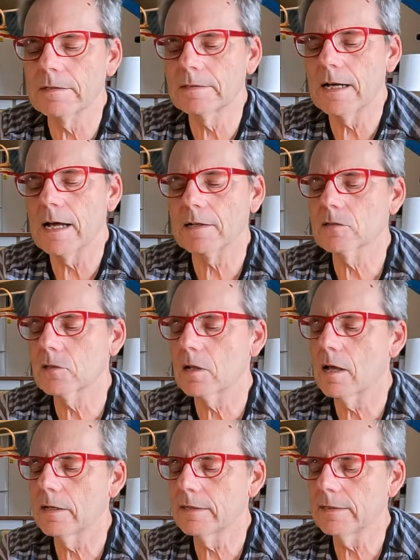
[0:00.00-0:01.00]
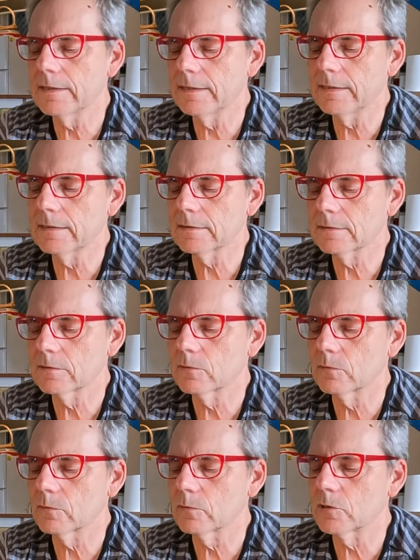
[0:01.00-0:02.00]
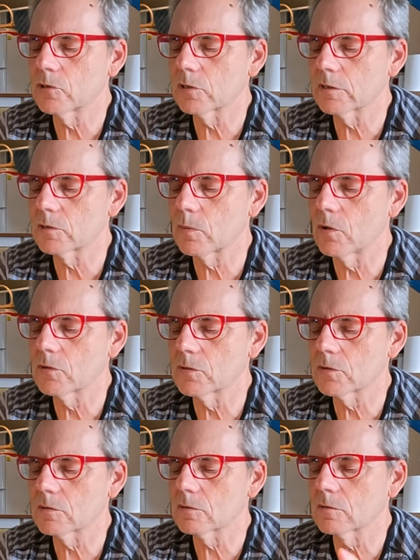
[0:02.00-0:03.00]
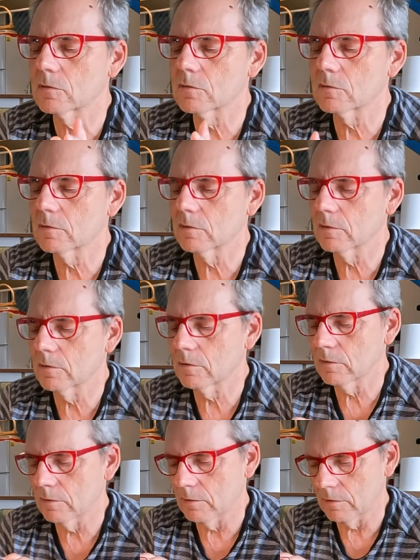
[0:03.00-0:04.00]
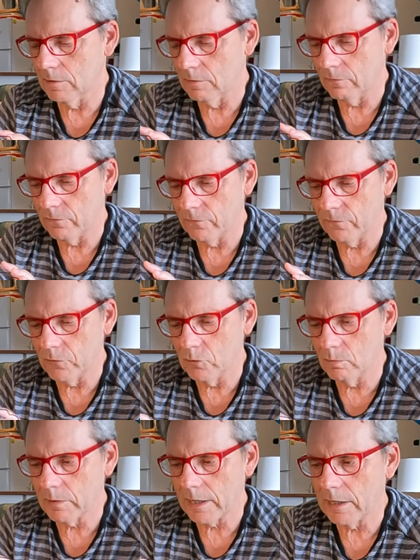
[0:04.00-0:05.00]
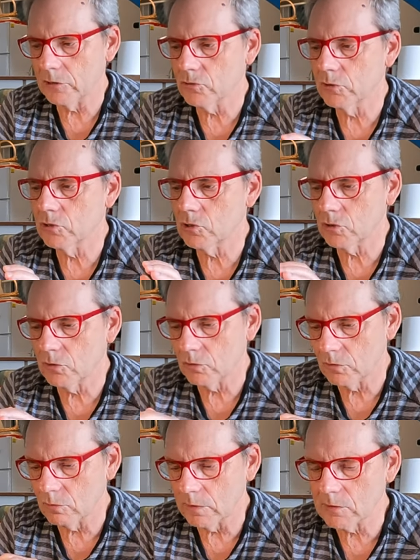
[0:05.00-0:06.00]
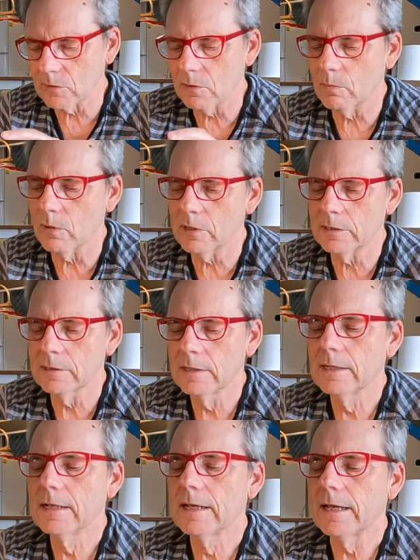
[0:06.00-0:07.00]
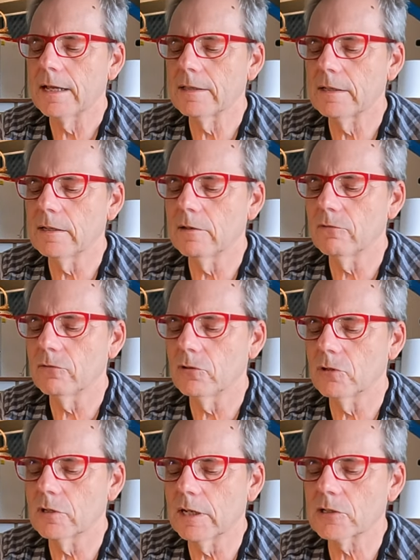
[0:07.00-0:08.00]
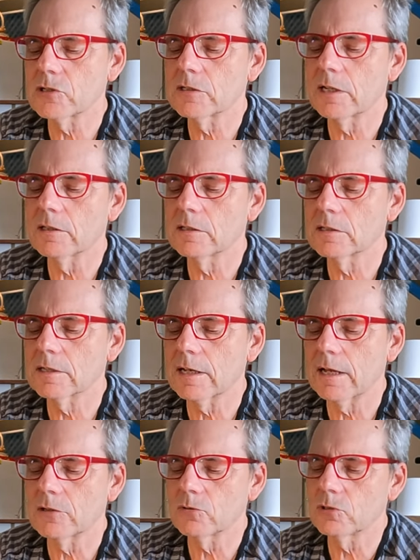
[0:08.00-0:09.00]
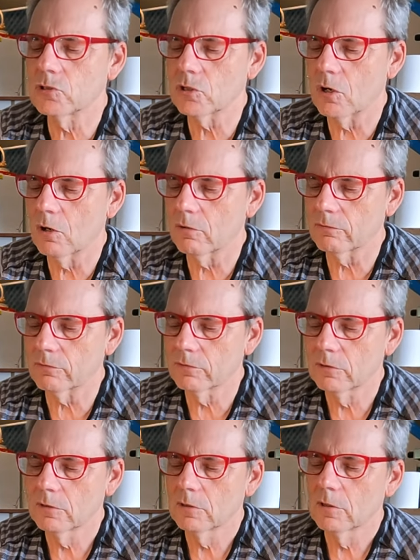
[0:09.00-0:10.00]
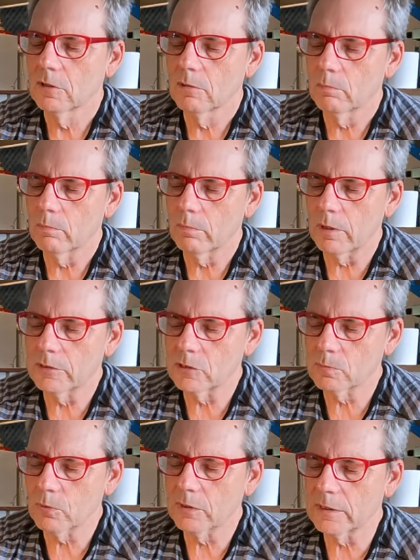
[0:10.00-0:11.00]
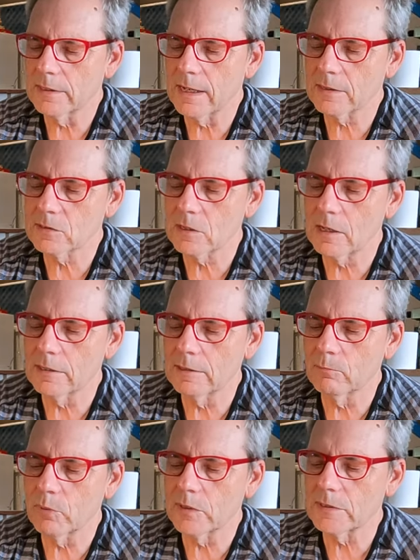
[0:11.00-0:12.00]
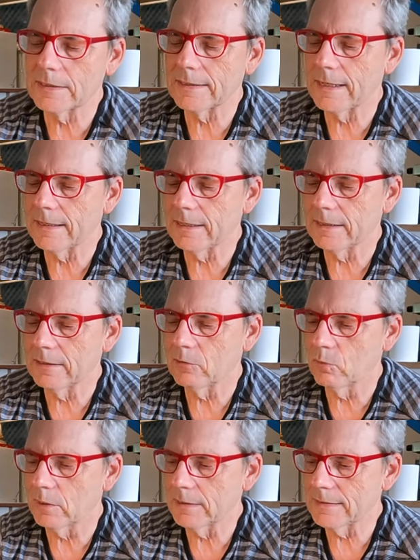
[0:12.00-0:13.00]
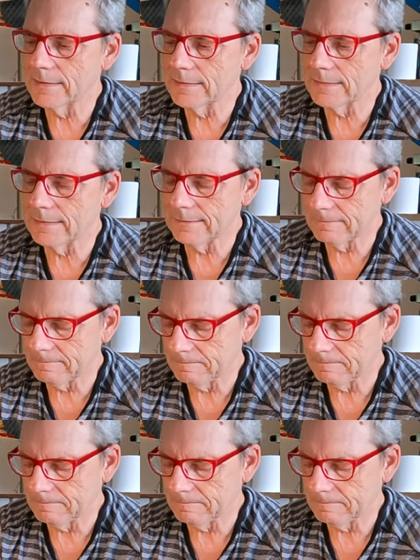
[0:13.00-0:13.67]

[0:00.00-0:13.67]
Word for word: dark slide in here which exposes the film cartridge to the rest of the body and then if you can actually take the cartridge off by just putting the dark slide in, pressing that and it releases it.